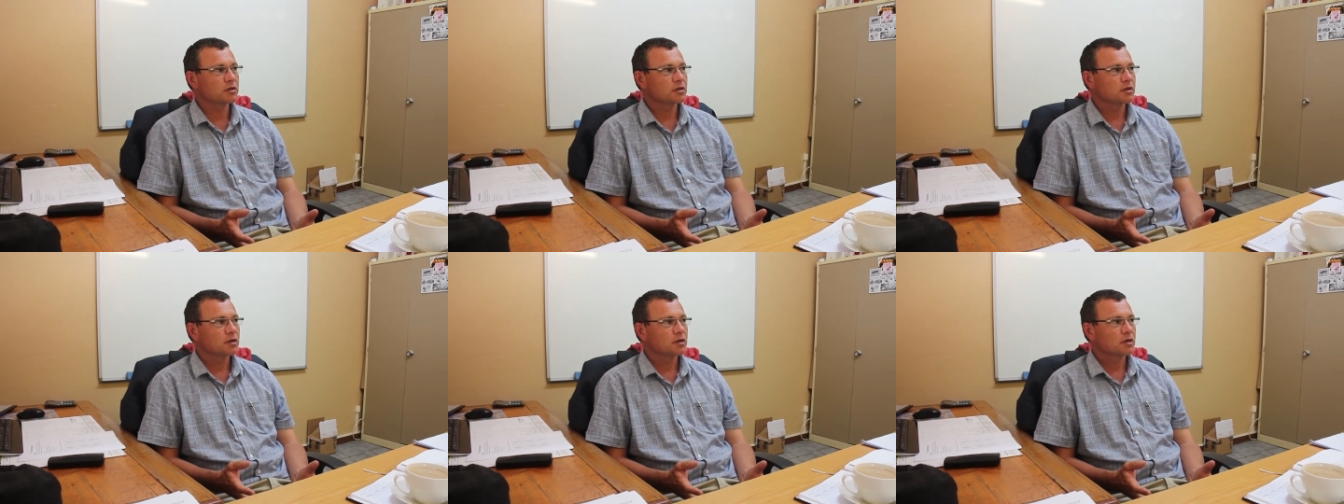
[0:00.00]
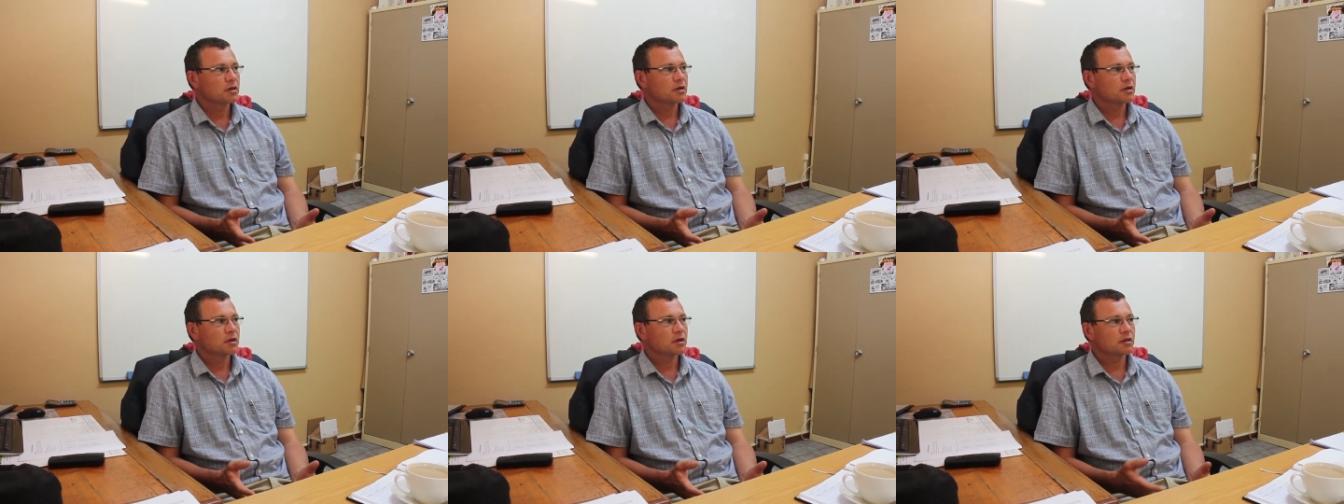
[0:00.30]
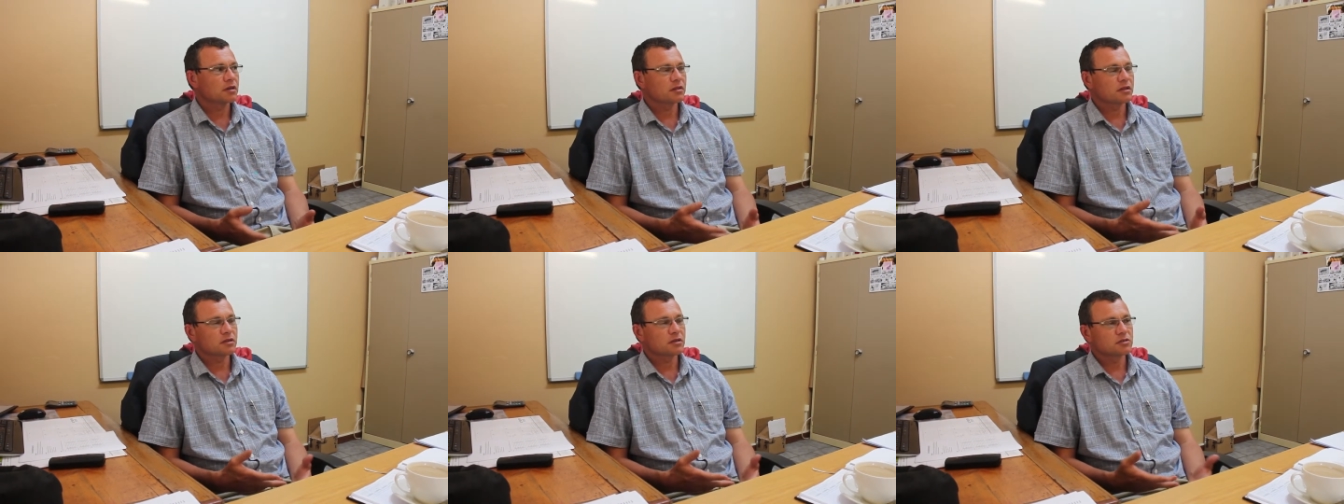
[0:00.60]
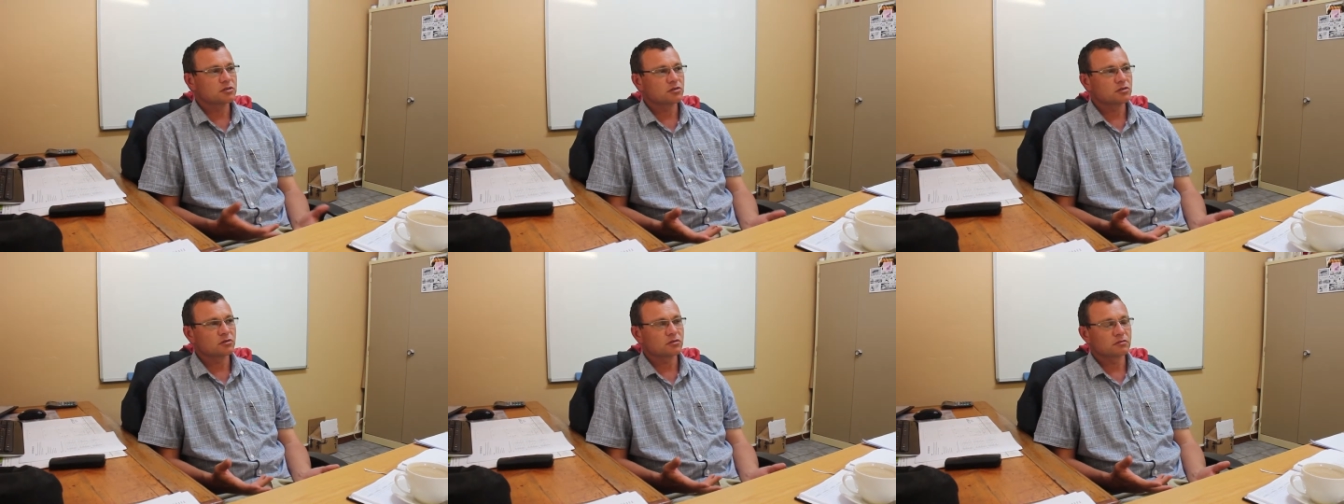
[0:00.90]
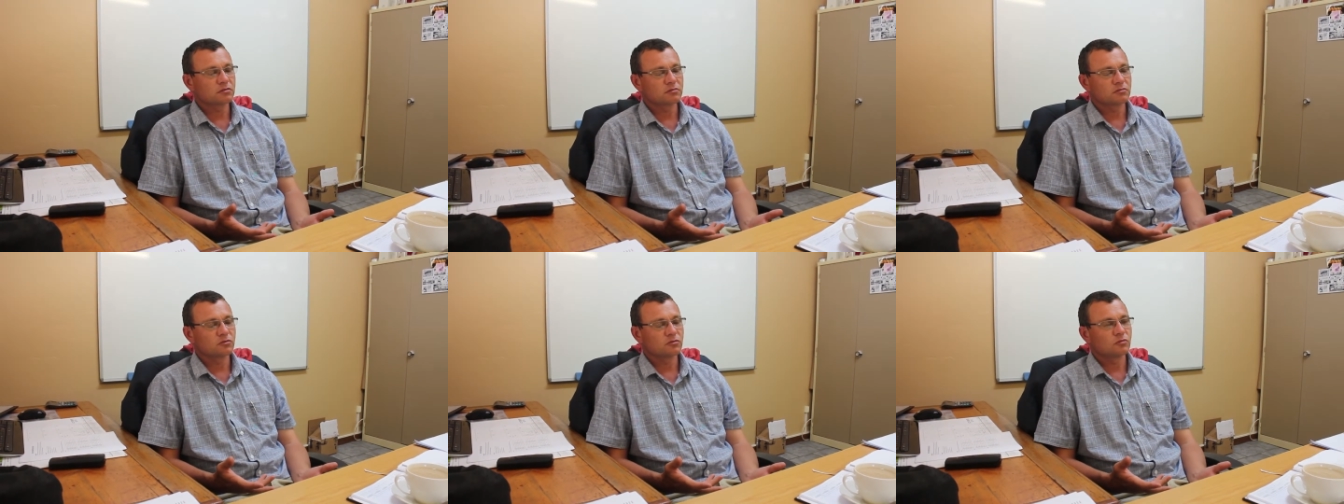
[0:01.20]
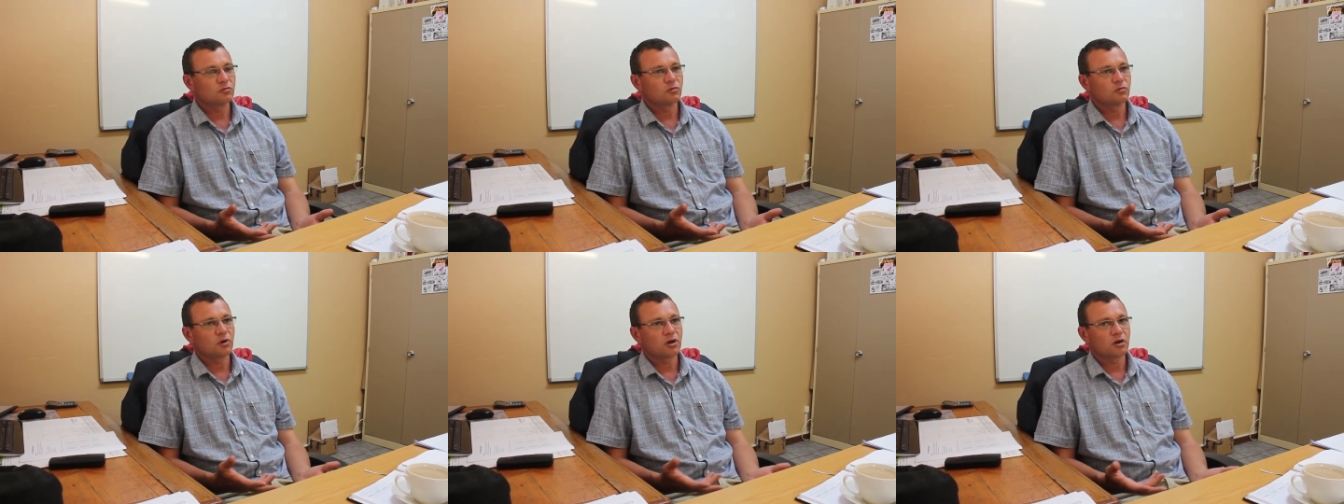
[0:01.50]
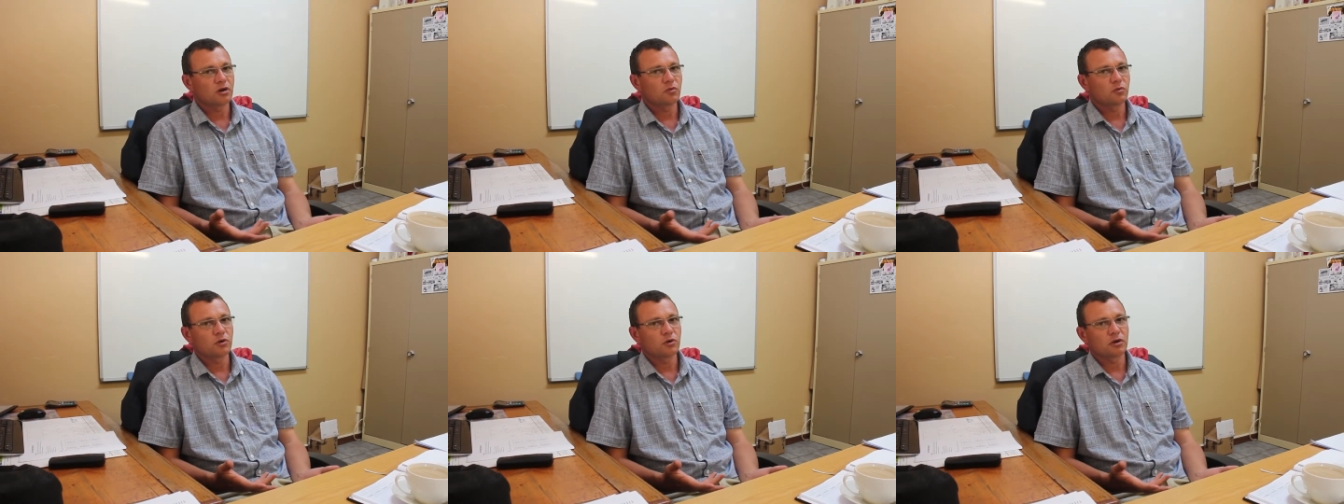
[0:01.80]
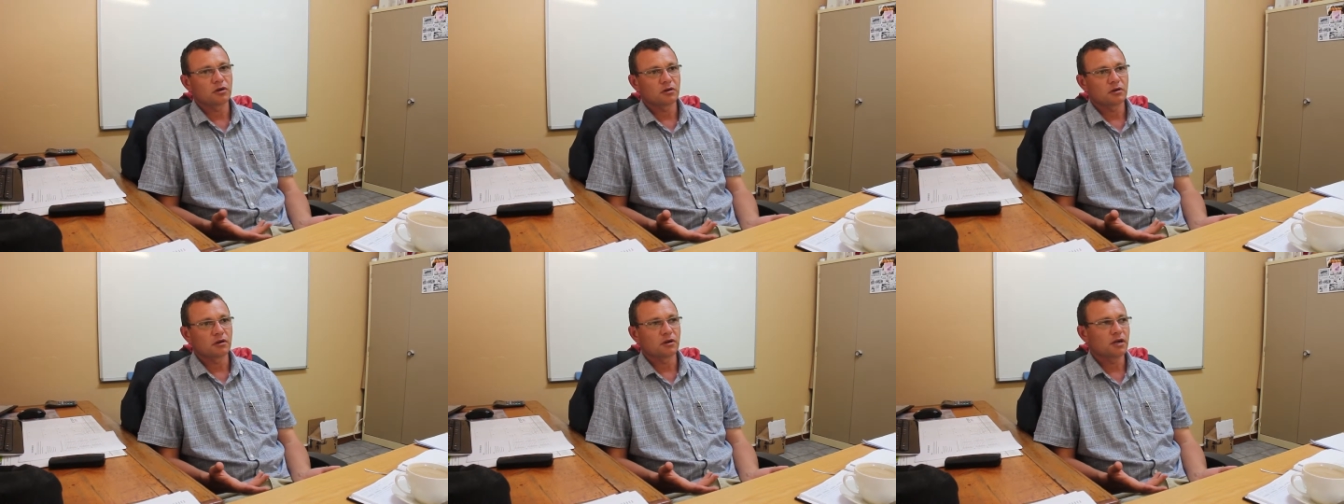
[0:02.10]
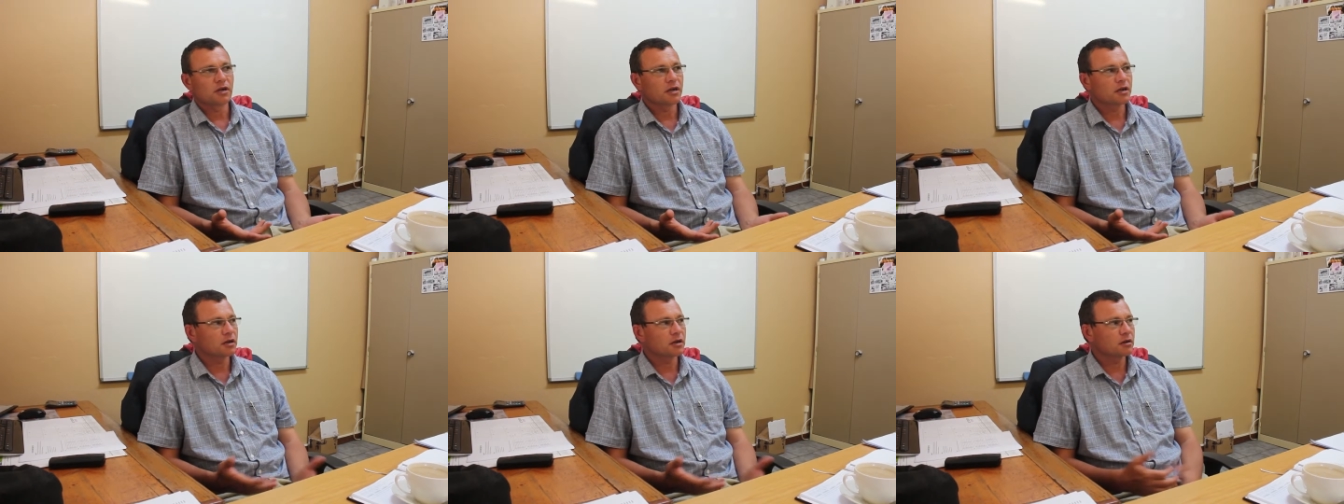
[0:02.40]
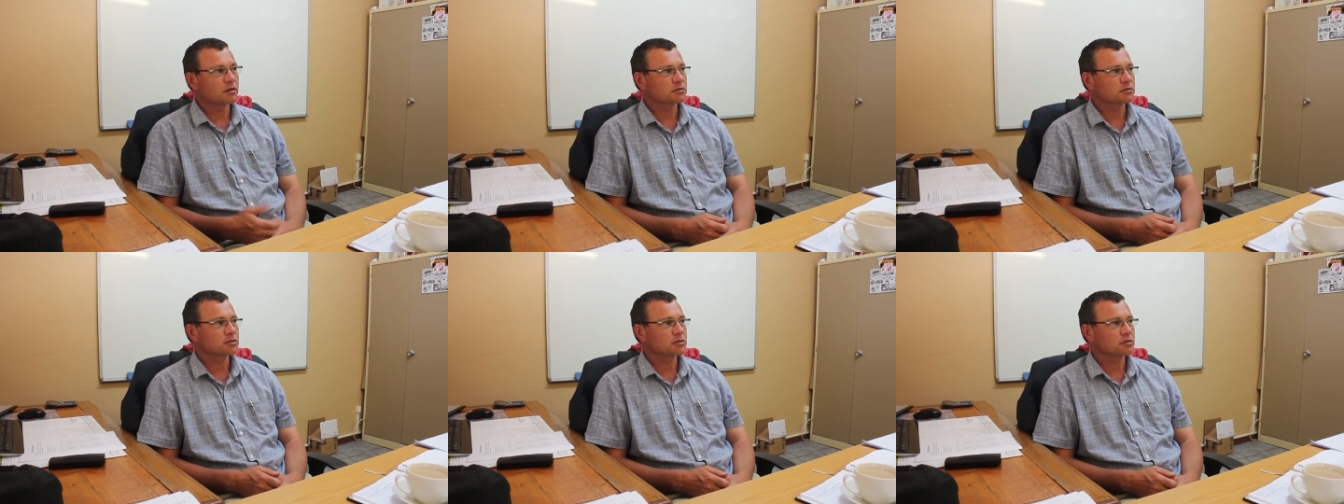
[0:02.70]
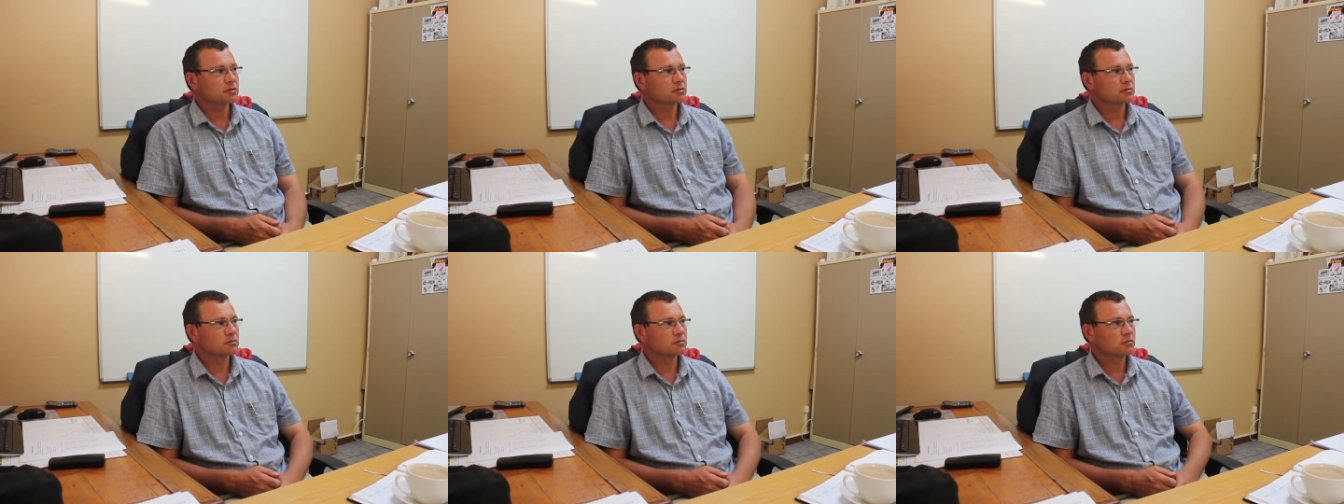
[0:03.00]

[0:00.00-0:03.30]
Yeah. And that's not why we are in agriculture.